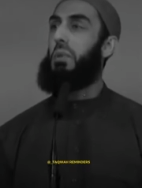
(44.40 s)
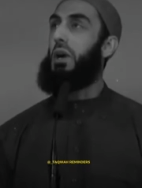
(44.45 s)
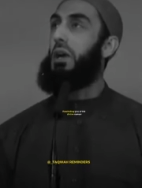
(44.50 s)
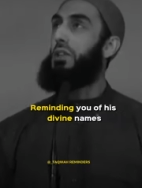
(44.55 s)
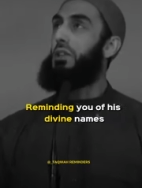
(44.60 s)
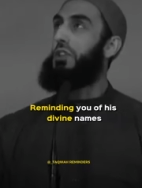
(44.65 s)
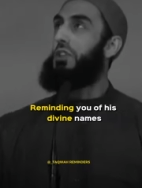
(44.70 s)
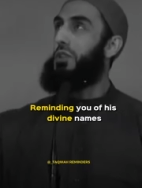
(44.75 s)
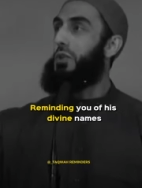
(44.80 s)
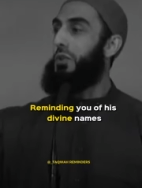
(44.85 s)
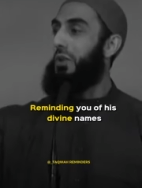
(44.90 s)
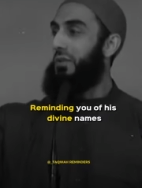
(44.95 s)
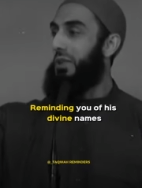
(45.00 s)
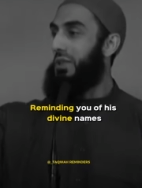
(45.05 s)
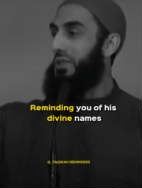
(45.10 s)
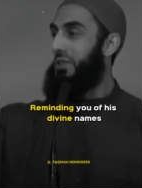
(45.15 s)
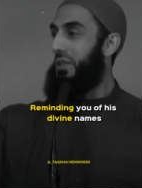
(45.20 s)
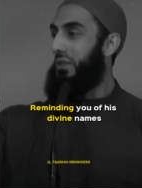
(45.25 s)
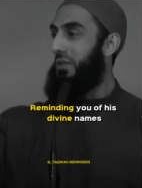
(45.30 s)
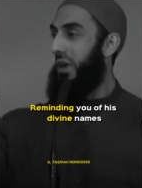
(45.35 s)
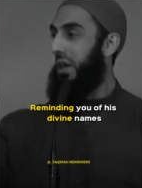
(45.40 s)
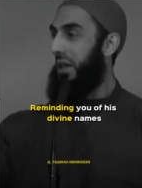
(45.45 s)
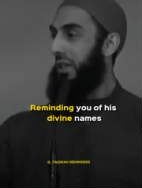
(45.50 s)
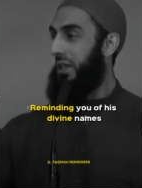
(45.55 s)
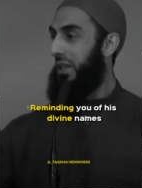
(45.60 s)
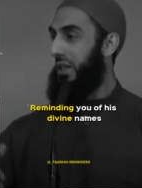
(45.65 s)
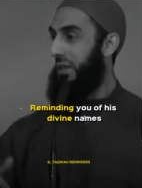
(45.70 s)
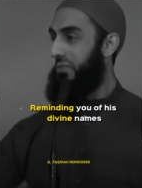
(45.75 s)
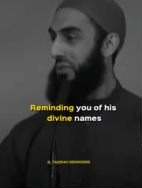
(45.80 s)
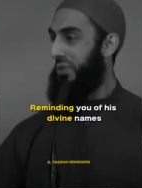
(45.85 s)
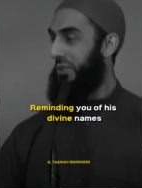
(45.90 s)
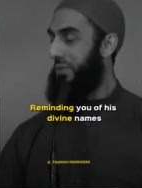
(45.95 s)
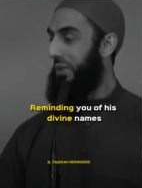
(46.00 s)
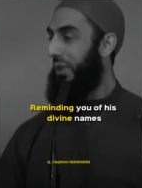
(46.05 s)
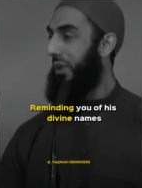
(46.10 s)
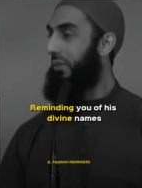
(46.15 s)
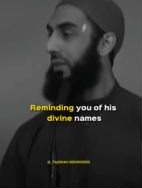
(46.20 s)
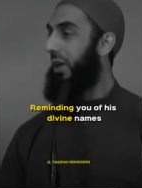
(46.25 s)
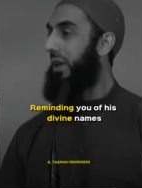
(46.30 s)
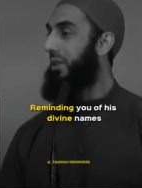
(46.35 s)
reminding you of His divine names
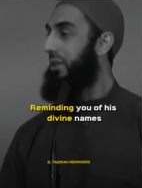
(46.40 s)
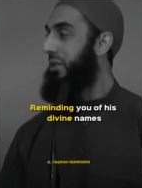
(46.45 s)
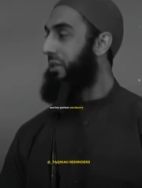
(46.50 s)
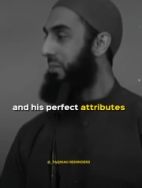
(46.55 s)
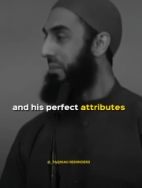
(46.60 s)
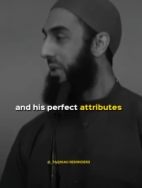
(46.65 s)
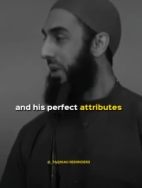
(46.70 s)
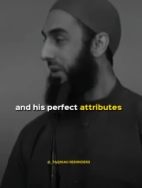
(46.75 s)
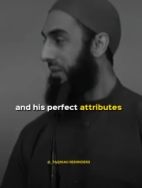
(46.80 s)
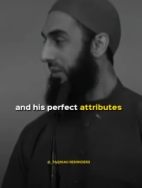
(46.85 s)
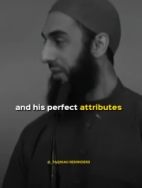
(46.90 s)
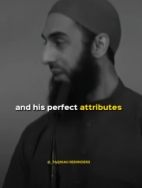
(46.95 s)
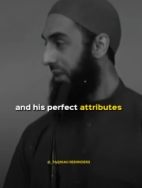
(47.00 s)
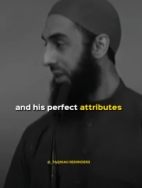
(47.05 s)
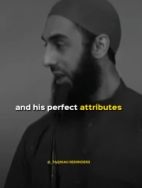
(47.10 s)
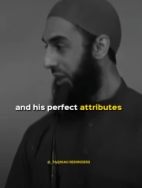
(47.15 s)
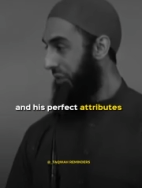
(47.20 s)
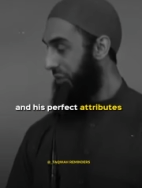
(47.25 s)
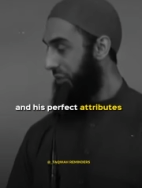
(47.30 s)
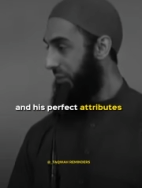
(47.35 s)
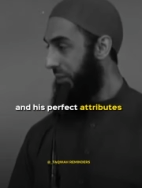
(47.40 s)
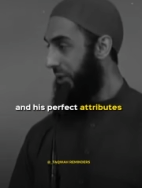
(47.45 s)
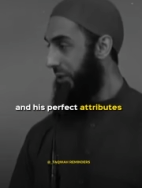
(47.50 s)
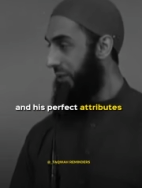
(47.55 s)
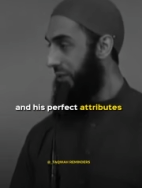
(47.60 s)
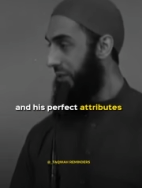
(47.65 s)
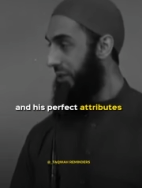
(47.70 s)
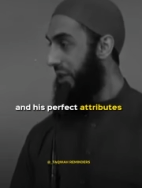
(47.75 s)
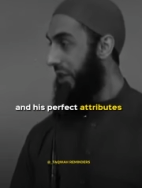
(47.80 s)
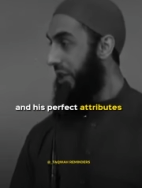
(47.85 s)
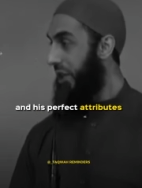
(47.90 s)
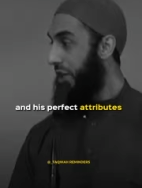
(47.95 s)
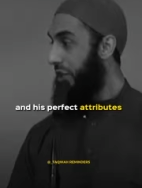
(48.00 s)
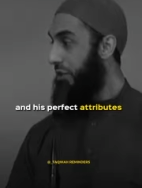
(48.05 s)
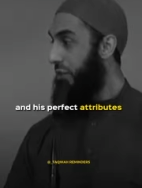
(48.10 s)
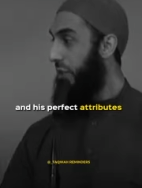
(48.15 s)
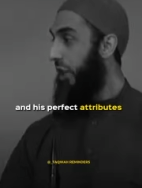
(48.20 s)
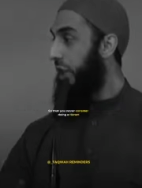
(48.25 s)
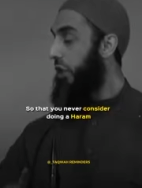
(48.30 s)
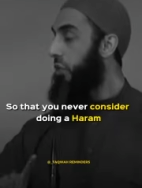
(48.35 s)
and His perfect attributes.
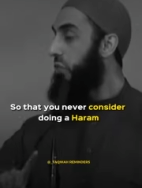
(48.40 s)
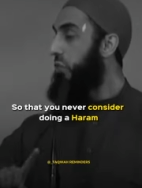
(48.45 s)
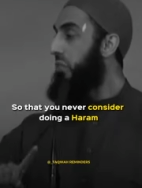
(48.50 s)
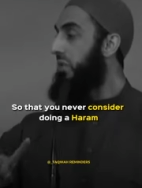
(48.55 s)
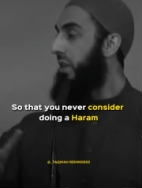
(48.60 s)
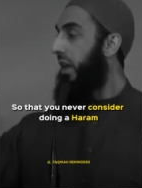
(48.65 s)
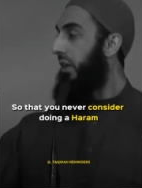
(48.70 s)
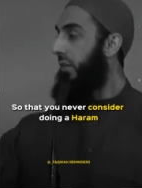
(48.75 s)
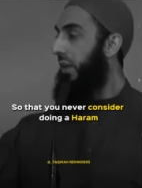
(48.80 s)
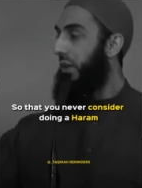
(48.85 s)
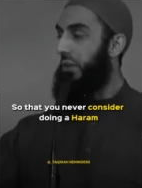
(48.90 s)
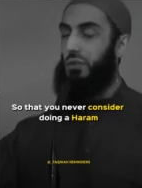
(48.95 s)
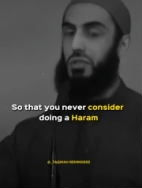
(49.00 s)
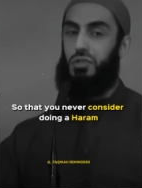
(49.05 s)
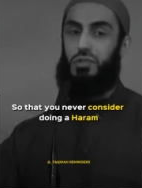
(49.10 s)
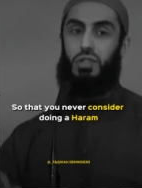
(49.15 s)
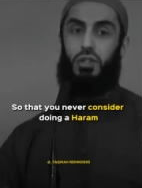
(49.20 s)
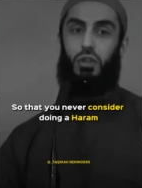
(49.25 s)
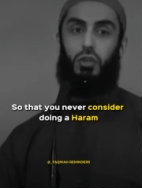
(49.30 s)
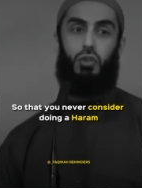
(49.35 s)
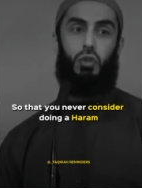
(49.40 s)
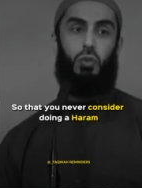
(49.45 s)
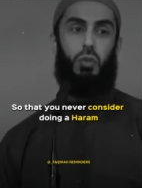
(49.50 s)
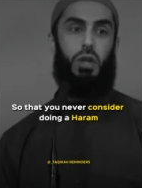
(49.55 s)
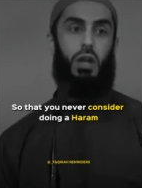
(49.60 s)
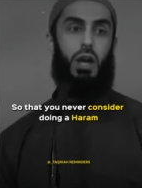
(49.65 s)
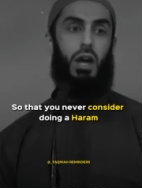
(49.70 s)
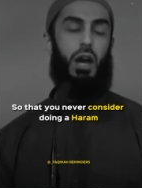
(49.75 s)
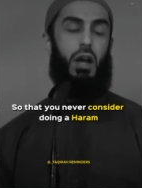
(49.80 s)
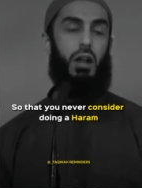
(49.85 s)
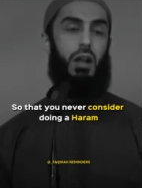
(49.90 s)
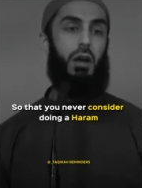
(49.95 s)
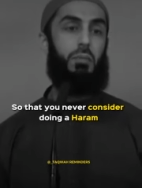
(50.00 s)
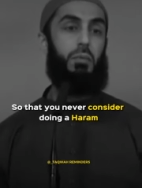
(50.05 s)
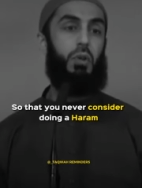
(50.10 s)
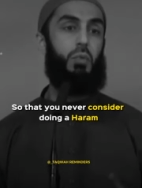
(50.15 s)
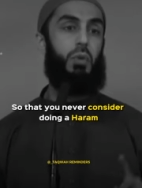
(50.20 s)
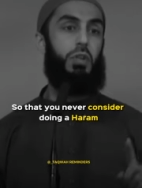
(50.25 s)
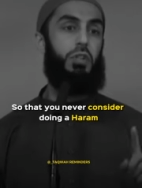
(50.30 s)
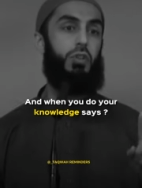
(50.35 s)
So that you never consider doing a
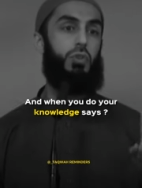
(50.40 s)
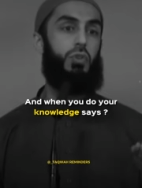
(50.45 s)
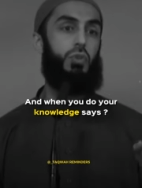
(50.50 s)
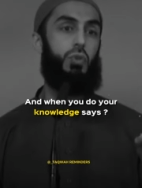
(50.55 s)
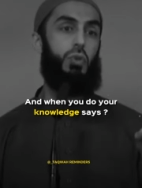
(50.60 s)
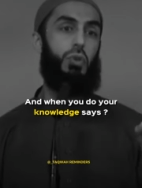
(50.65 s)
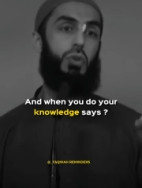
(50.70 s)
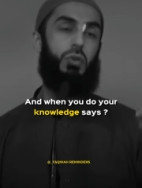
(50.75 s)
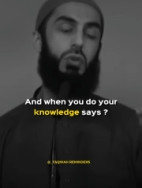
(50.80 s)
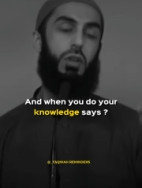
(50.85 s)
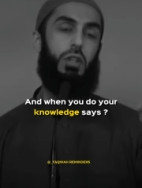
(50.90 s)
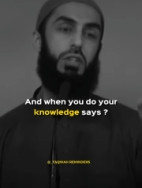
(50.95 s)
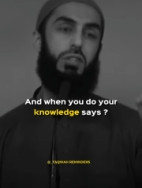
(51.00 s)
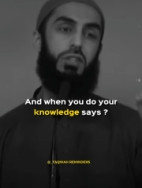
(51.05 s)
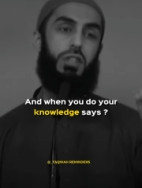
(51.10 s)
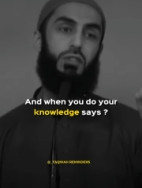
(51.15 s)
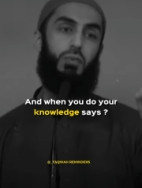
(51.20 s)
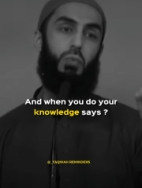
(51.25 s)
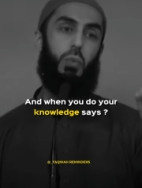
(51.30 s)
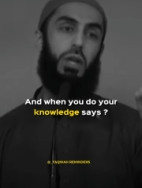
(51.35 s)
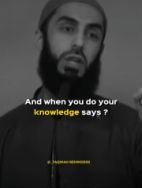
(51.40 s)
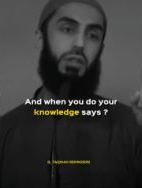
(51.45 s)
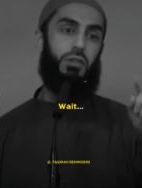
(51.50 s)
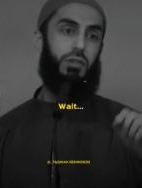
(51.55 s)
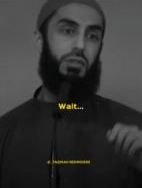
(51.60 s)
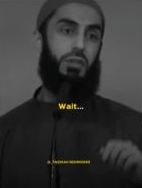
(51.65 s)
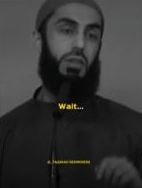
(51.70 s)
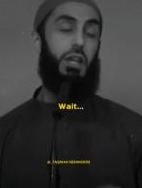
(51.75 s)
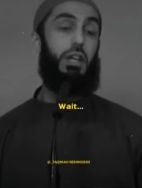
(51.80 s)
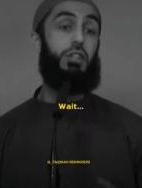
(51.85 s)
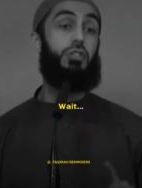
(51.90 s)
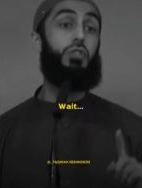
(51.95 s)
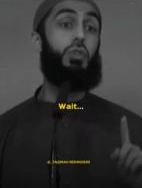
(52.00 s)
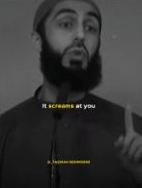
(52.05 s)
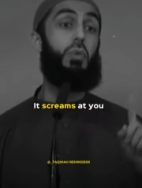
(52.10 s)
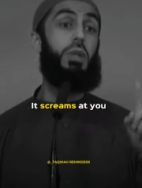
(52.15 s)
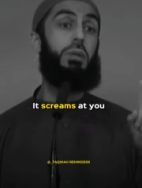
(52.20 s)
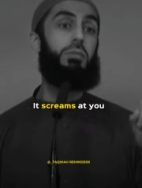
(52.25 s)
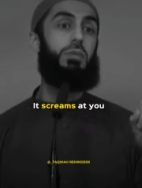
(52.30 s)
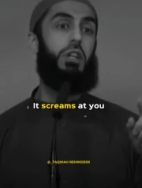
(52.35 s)
haram, and when you do, your knowledge says, Wait. It
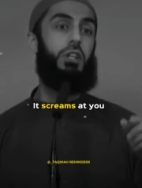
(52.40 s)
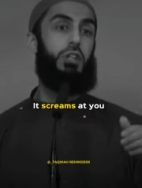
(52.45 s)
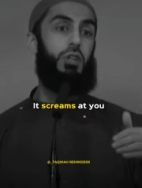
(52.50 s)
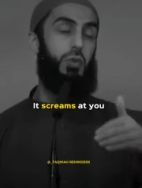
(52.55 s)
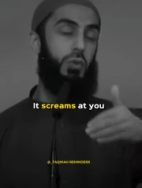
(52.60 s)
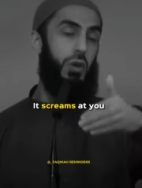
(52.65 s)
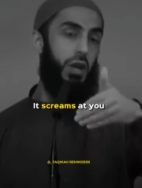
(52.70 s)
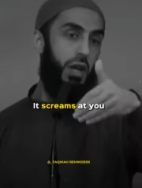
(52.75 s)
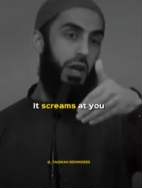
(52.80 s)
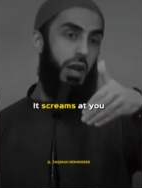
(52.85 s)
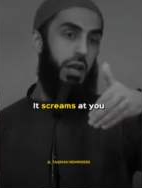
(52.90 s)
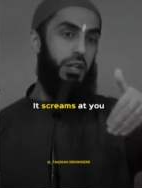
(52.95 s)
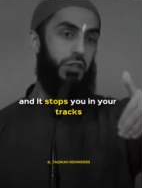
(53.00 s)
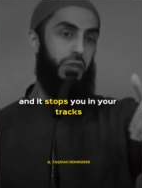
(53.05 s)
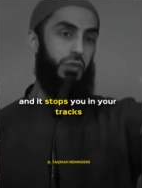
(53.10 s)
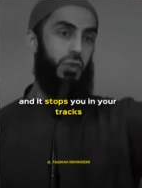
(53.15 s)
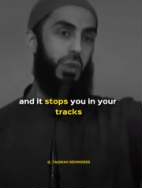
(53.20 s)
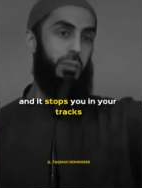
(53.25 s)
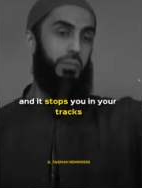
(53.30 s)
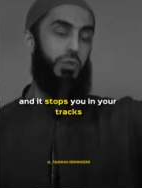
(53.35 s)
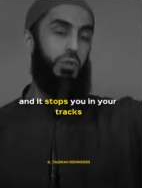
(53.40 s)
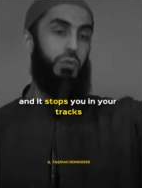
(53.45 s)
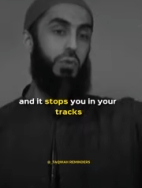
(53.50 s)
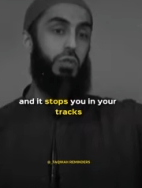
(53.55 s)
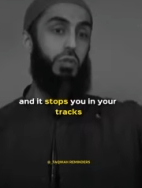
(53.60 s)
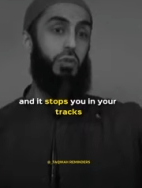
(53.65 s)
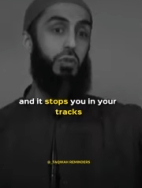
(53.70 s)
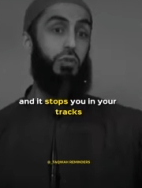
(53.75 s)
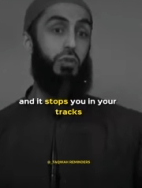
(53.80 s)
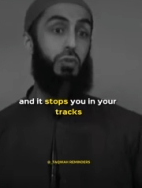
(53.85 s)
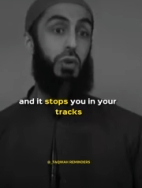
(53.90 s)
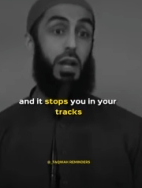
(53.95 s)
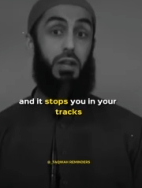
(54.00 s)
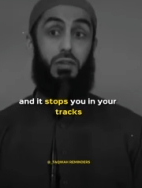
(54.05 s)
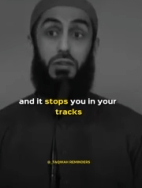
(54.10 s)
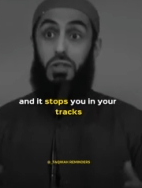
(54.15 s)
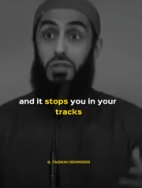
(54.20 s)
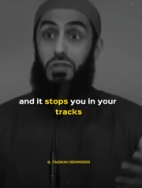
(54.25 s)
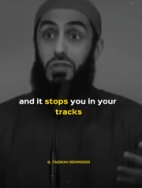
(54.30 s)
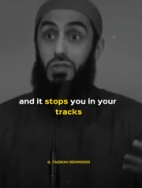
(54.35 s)
screams at you and it stops you in your
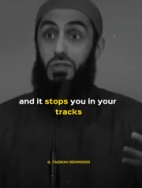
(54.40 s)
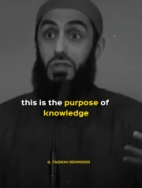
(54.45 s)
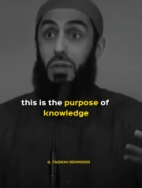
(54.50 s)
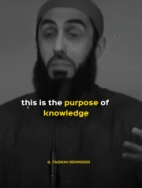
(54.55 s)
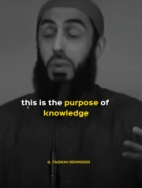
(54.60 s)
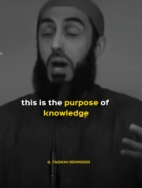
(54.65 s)
tracks. This